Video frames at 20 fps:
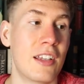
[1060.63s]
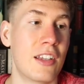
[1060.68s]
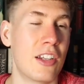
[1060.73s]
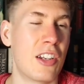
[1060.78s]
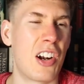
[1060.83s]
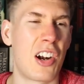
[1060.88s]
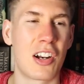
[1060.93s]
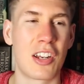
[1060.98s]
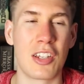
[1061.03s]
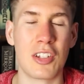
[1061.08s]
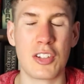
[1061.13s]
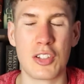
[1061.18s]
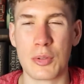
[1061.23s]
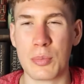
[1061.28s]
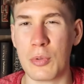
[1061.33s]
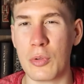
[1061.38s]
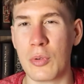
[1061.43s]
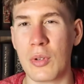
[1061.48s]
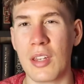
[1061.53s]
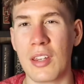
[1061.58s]
the dark and
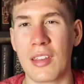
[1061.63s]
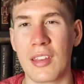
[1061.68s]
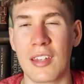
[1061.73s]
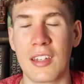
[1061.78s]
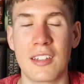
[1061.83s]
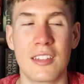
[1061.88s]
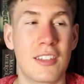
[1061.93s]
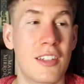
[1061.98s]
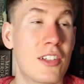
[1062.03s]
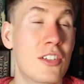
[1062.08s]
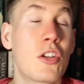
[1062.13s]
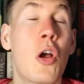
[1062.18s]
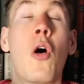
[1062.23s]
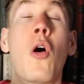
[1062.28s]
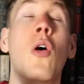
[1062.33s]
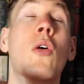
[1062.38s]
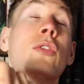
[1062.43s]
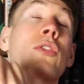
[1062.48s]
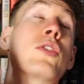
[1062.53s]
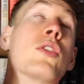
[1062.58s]
spooky things. There's
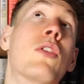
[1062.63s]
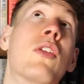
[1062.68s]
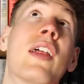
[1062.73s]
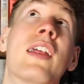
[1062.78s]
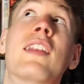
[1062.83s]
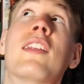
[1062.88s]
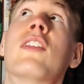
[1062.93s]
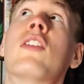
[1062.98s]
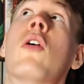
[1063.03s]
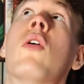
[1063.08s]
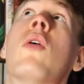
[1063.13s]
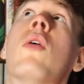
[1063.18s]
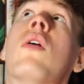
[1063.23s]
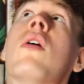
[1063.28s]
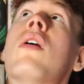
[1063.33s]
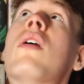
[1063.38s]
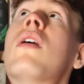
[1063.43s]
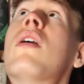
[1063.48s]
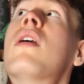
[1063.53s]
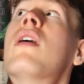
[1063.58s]
also like
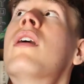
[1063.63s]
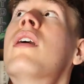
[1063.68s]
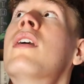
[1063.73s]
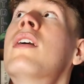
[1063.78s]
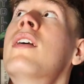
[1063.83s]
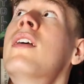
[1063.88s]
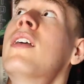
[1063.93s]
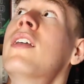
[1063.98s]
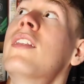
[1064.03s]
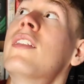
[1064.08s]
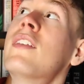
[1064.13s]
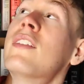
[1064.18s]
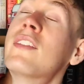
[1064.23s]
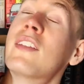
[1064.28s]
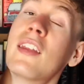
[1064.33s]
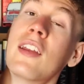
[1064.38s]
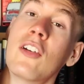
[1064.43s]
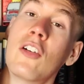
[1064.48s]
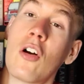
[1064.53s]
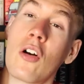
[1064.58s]

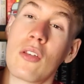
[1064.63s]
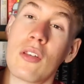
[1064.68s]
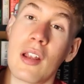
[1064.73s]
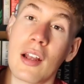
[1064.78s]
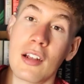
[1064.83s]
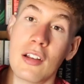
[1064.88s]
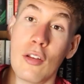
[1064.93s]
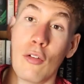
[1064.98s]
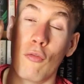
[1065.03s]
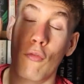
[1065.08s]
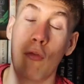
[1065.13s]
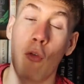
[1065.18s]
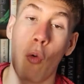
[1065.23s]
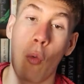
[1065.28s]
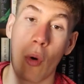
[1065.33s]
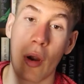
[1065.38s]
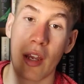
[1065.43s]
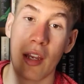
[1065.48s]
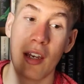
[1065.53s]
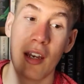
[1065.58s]
this thing called like the
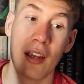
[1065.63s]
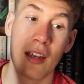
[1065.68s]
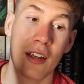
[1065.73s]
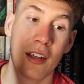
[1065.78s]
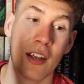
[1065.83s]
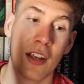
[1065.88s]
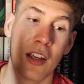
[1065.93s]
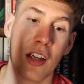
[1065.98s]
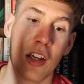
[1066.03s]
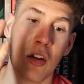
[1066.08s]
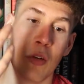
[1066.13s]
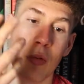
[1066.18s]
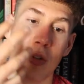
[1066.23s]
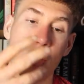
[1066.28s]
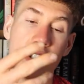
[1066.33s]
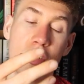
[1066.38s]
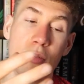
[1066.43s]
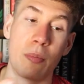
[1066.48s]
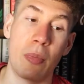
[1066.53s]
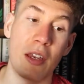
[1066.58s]
void,
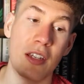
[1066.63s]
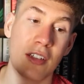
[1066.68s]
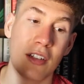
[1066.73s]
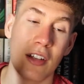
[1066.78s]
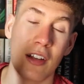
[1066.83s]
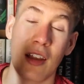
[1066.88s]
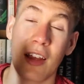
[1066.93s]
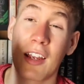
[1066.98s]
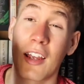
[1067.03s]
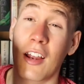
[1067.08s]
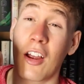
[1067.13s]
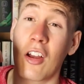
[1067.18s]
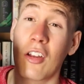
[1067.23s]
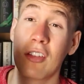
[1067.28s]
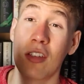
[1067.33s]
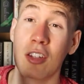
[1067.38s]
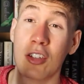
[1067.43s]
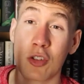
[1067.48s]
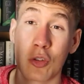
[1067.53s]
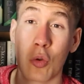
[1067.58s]
which is basically like
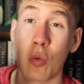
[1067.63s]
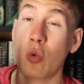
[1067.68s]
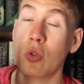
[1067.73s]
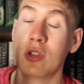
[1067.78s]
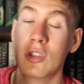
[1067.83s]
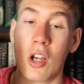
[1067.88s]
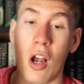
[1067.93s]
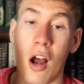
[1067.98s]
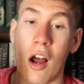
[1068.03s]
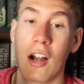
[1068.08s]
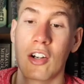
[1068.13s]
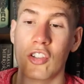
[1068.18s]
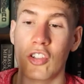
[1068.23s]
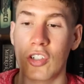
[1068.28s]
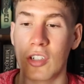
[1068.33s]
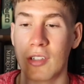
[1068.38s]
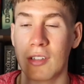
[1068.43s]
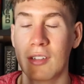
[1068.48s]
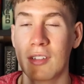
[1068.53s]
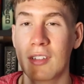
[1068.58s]
the school's
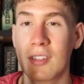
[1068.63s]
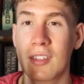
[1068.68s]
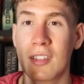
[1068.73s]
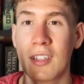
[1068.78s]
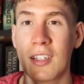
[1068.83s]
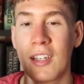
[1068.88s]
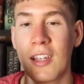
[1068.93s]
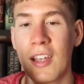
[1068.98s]
conscience,